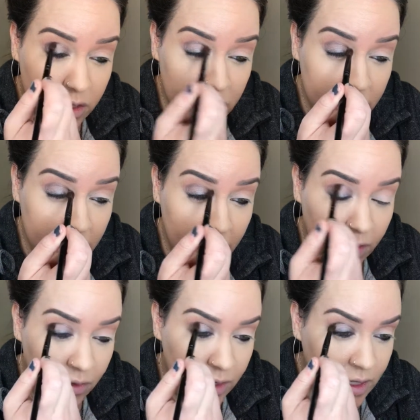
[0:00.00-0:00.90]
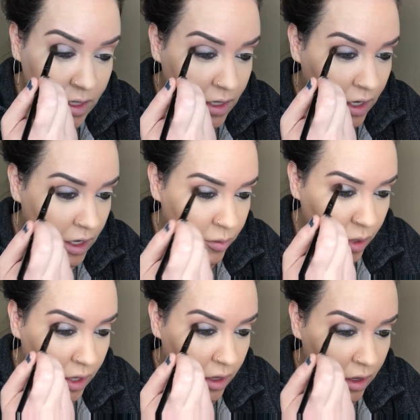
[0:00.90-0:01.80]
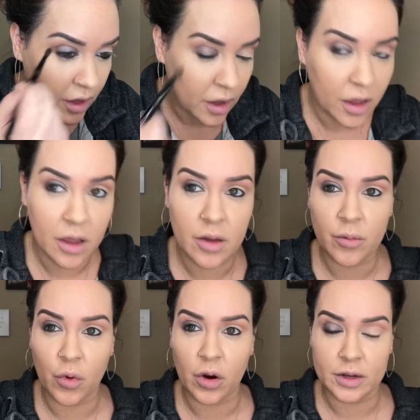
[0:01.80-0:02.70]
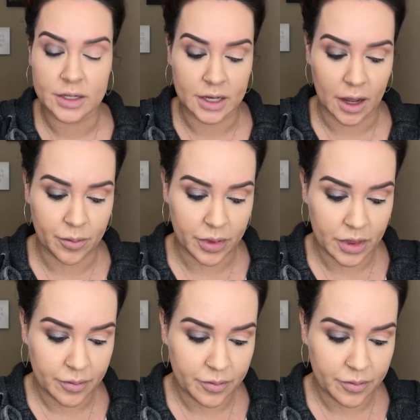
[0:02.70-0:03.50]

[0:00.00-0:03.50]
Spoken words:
just to give a teeny bit more depth.